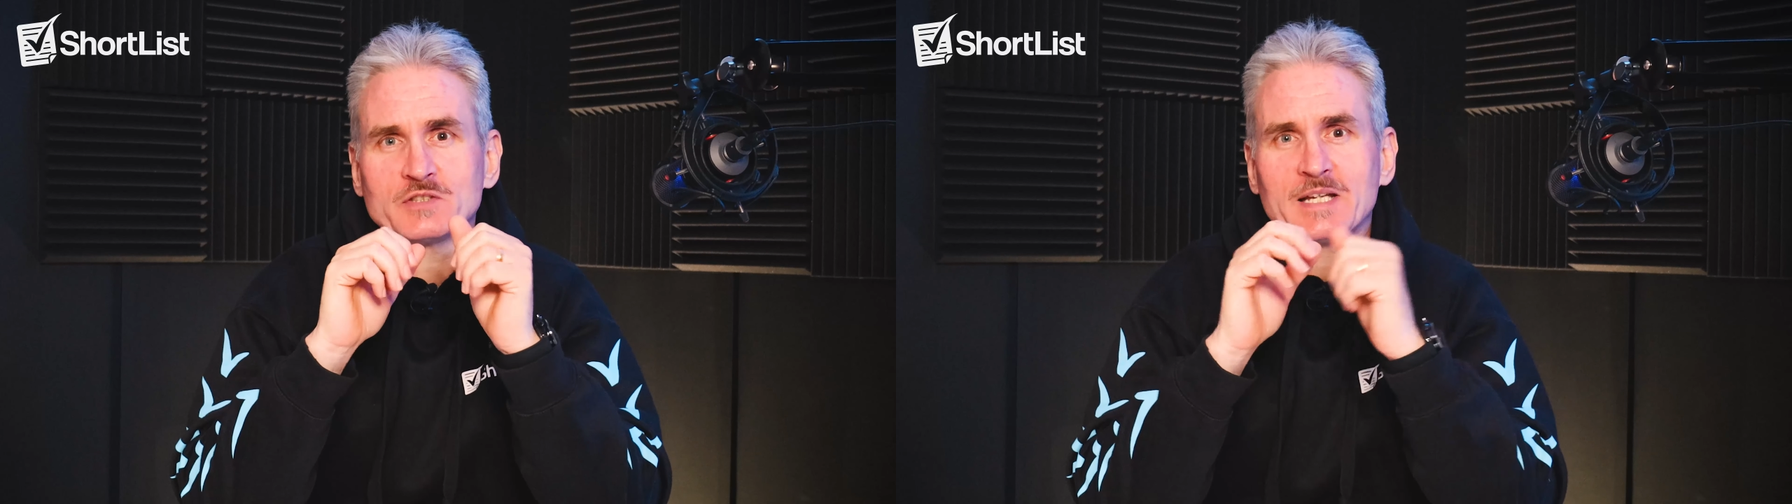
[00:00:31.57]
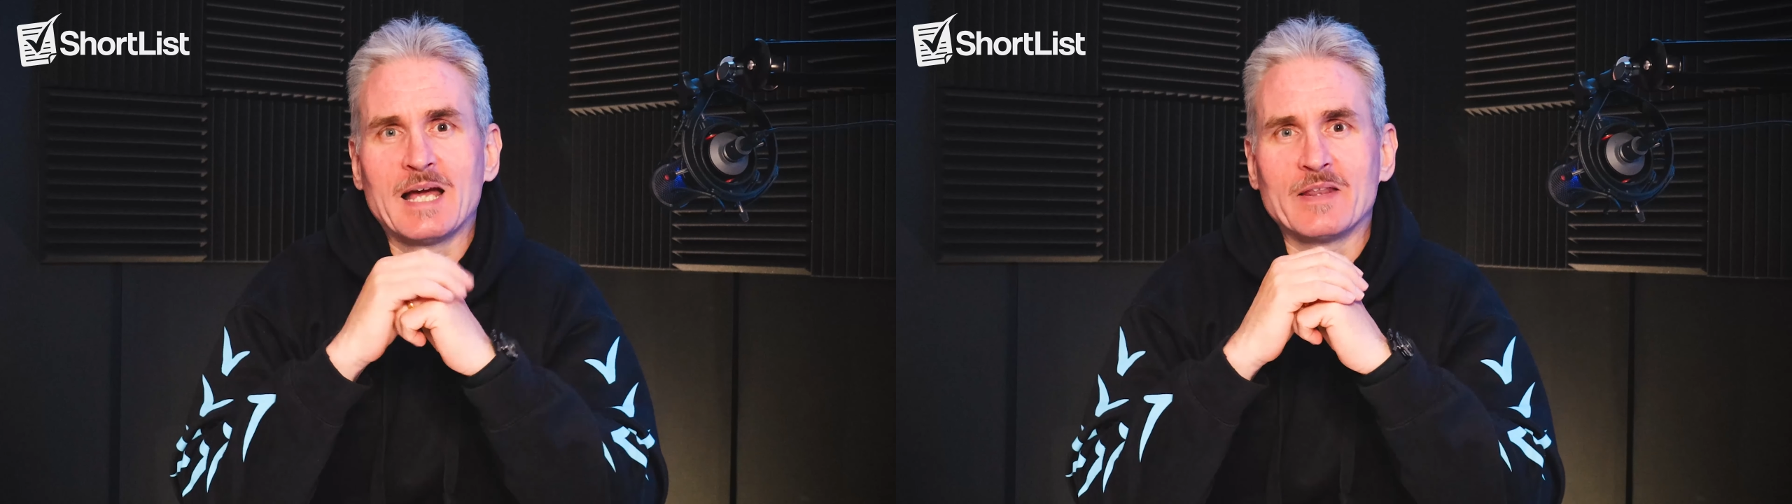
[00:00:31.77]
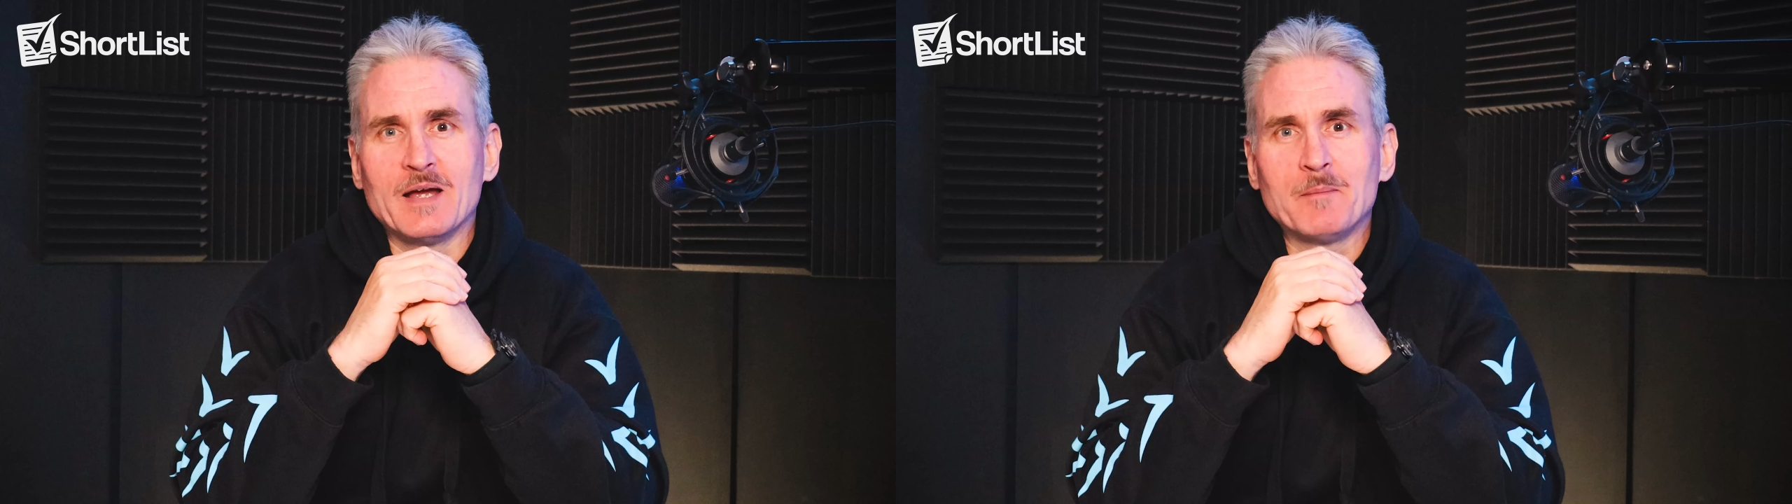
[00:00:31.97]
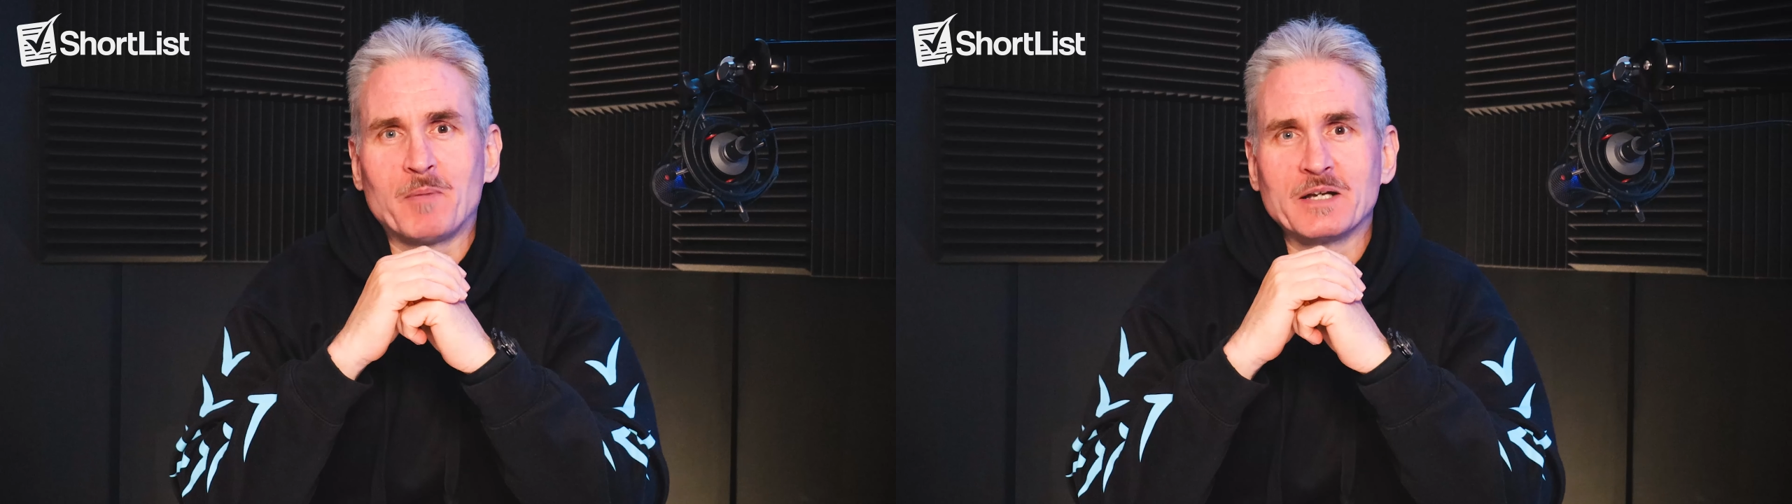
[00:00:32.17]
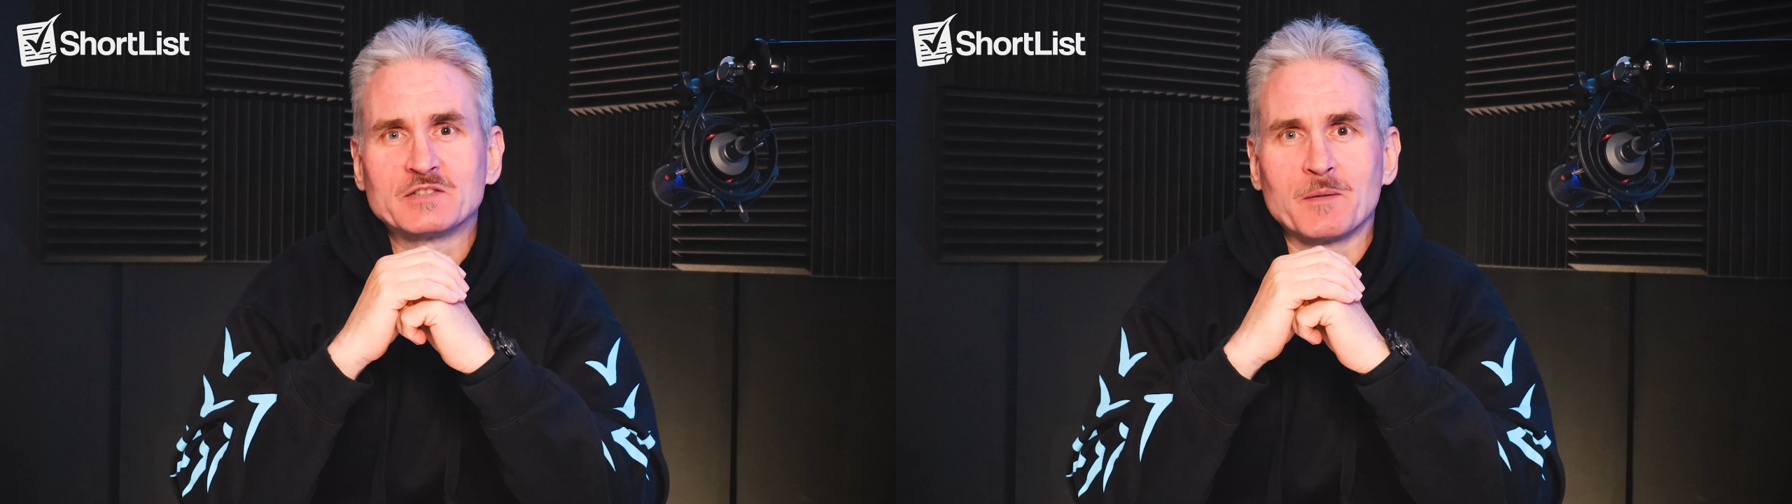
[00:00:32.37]
together
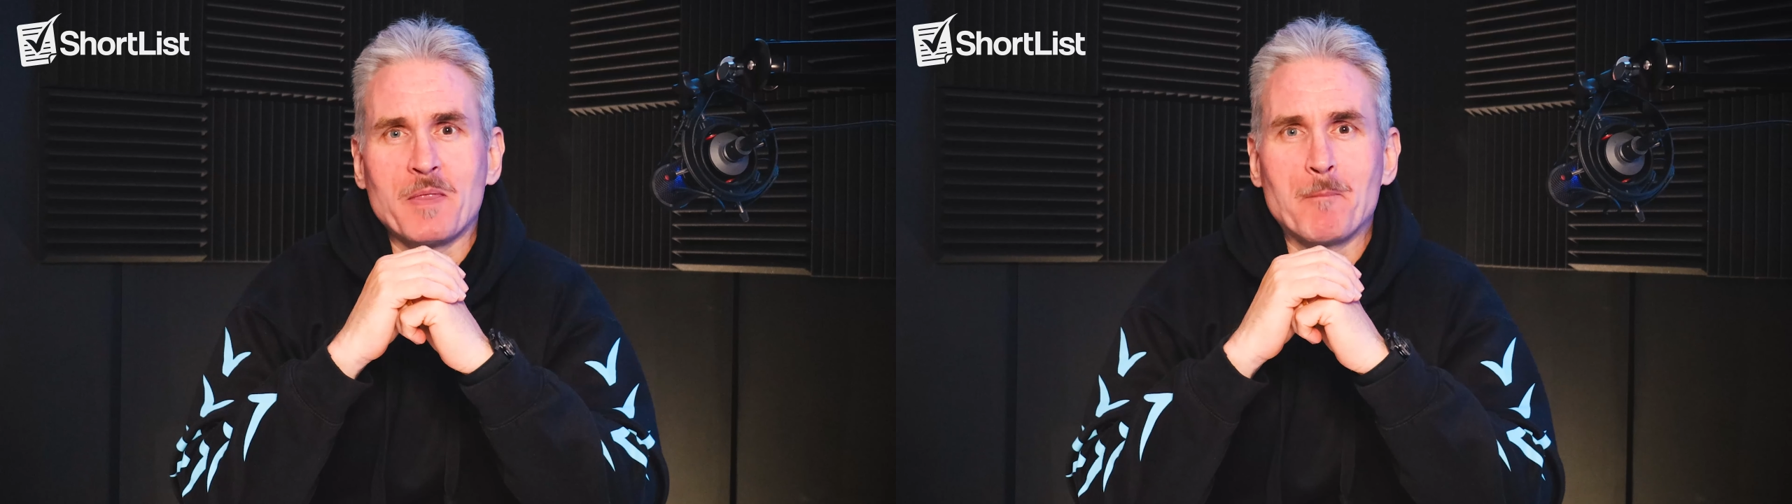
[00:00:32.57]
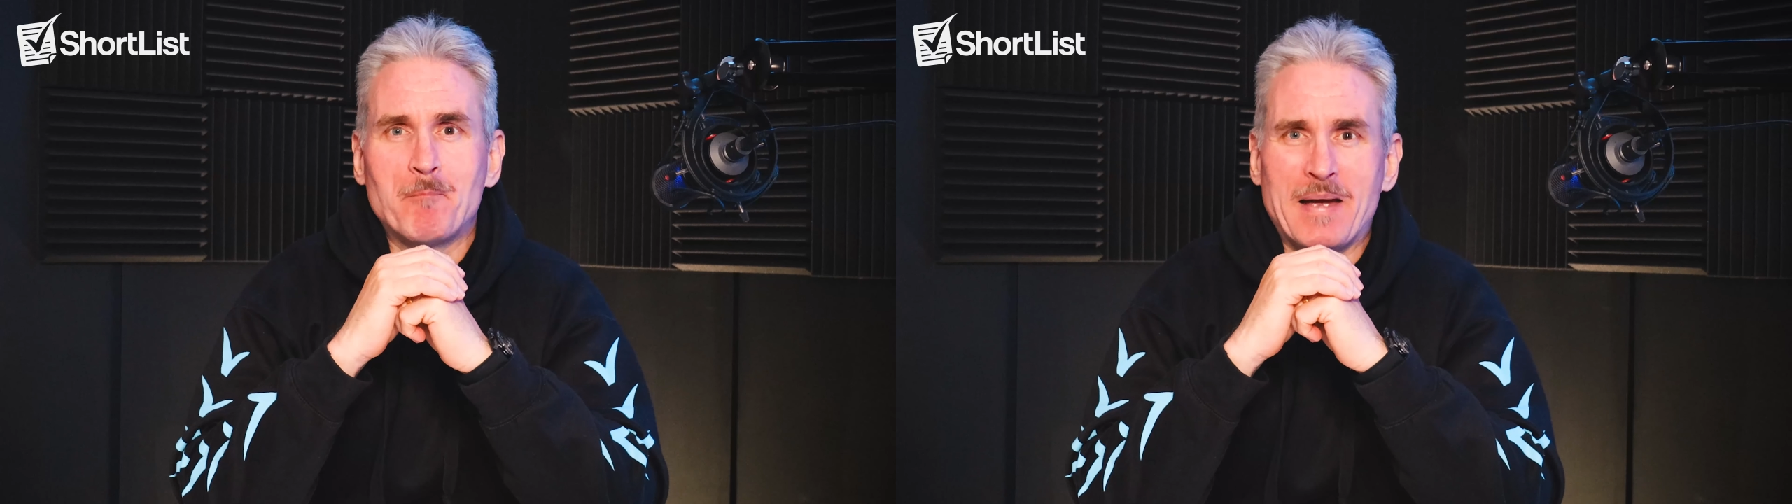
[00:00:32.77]
by some of the